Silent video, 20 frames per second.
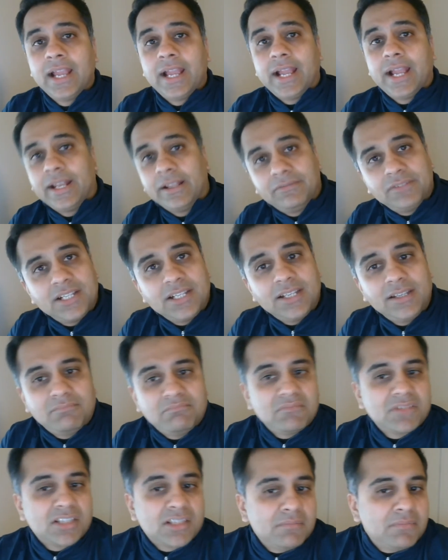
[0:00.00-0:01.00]
and every
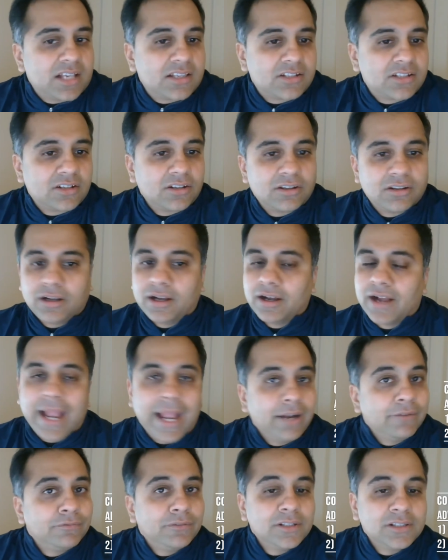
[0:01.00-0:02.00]
semester, a
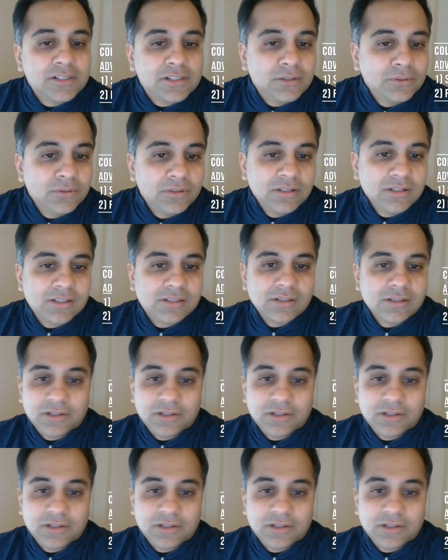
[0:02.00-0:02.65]
handful of students